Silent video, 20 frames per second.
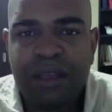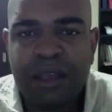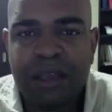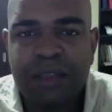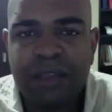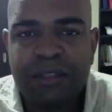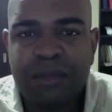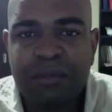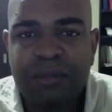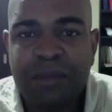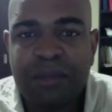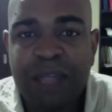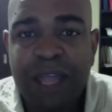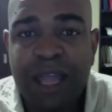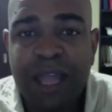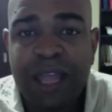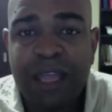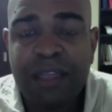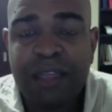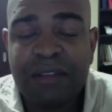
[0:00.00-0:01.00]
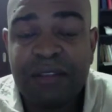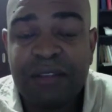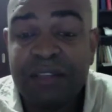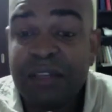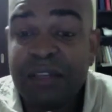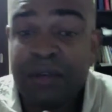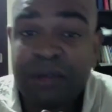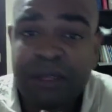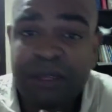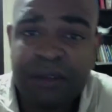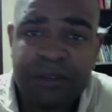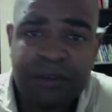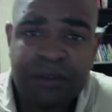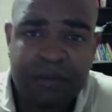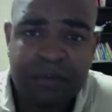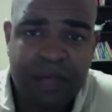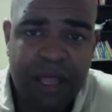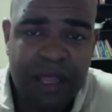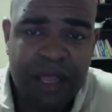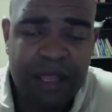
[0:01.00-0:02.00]
supply theory of
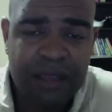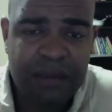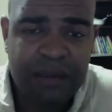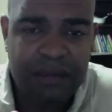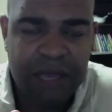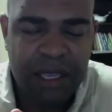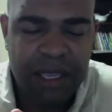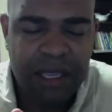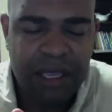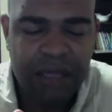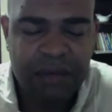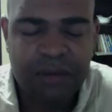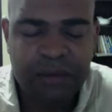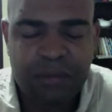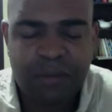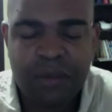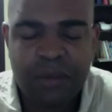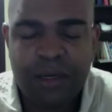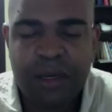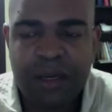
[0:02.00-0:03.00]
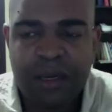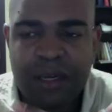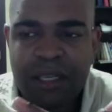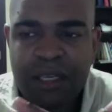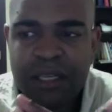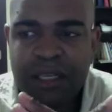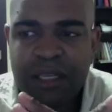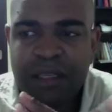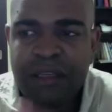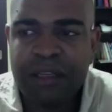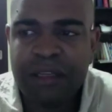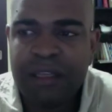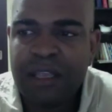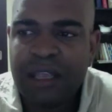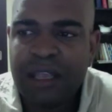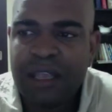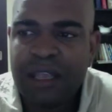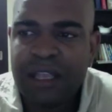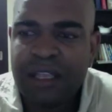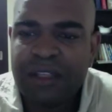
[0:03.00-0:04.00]
supply and demand, wherein
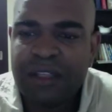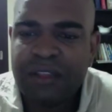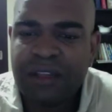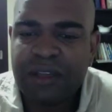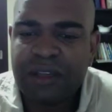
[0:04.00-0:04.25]
is